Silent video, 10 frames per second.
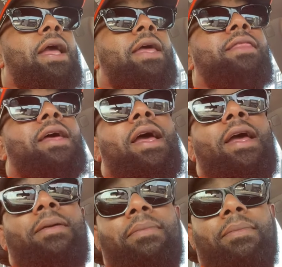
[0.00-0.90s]
and
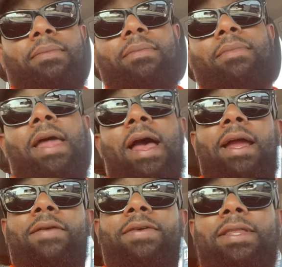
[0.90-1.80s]
that
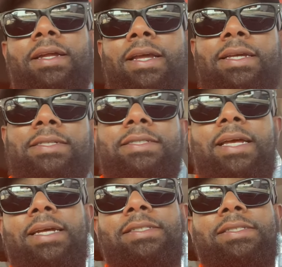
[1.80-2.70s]
not everything that he
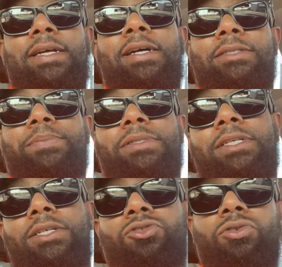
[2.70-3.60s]
says is
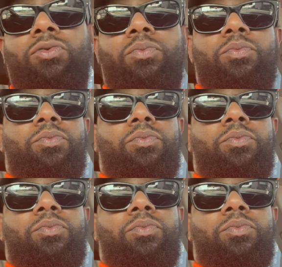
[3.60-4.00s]
100% true.